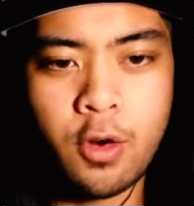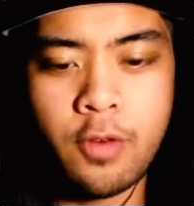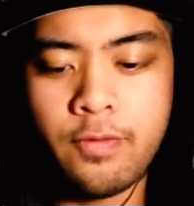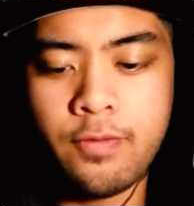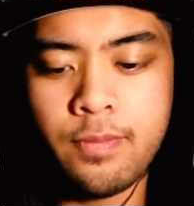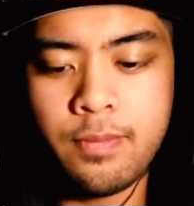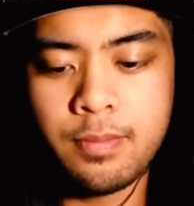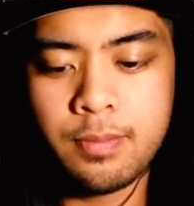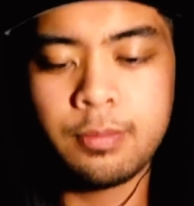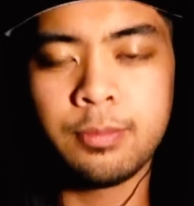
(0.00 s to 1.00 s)
got different
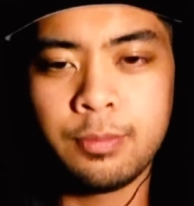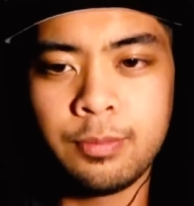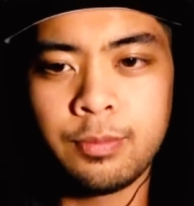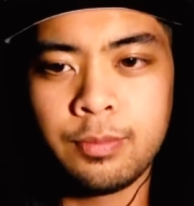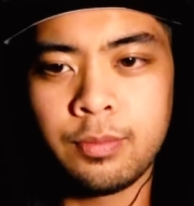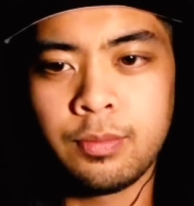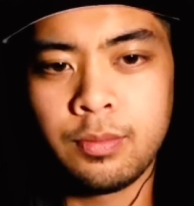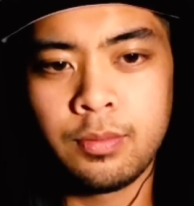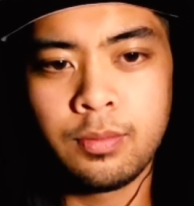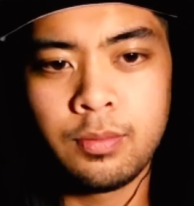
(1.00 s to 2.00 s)
numbers.
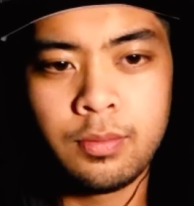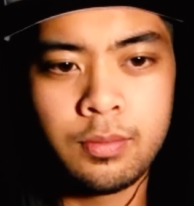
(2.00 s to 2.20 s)
I